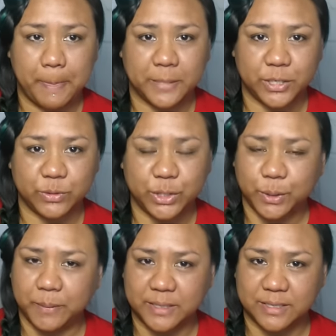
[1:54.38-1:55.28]

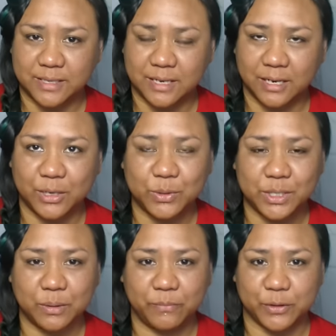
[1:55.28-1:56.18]
YouTube.
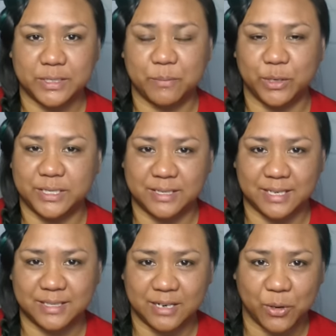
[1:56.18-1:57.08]
YouTube for some reason
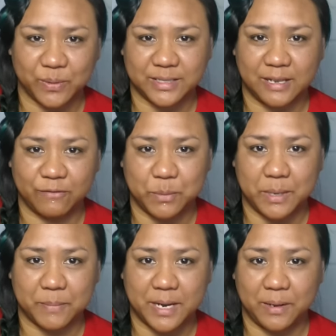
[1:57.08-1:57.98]
doesn't always give
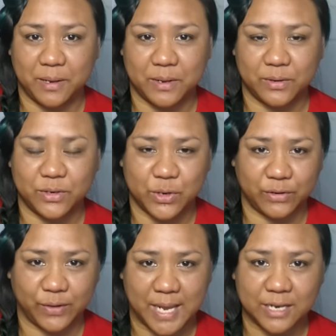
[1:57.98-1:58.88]
me my
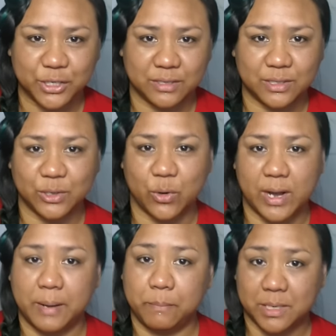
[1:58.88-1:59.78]
notifications, so
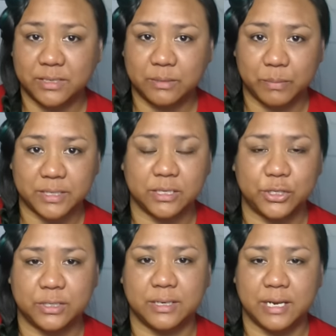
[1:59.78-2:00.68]
I miss
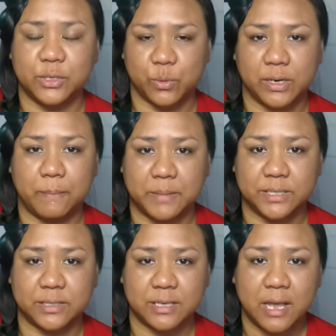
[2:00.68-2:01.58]
messages and I don't want to
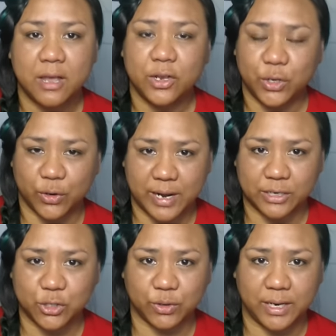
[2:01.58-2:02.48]
miss your
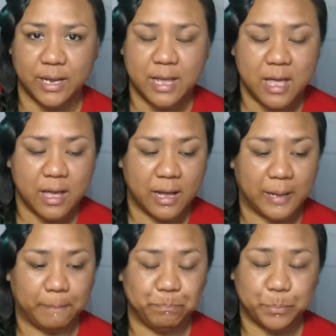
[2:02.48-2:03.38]
entry.
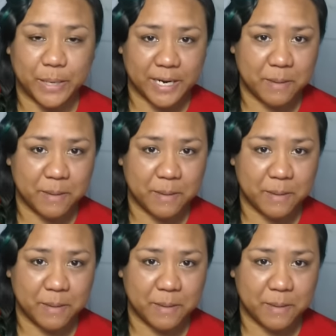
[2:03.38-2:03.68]
But